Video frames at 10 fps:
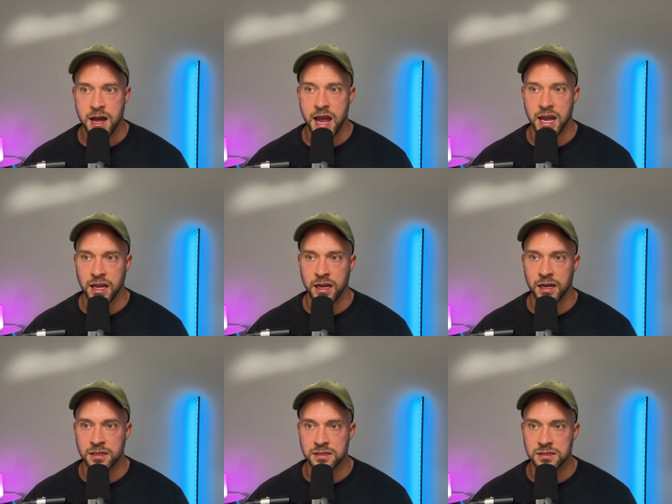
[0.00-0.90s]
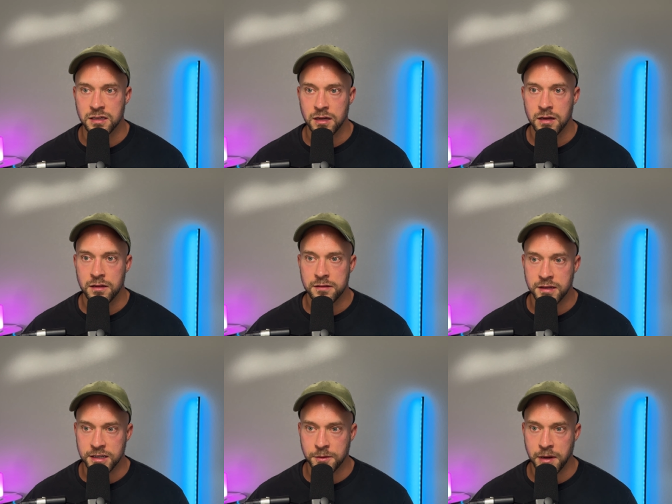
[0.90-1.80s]
and
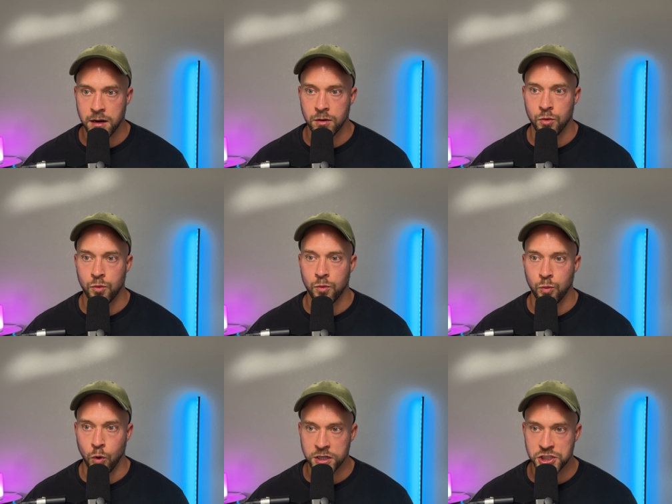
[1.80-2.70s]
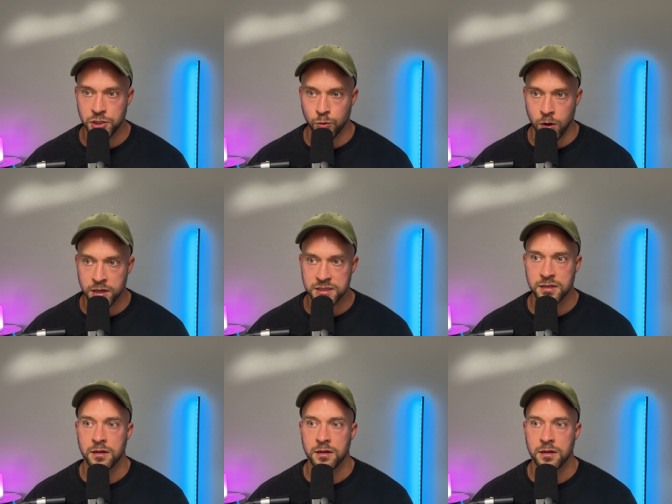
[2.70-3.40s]
think about what you want.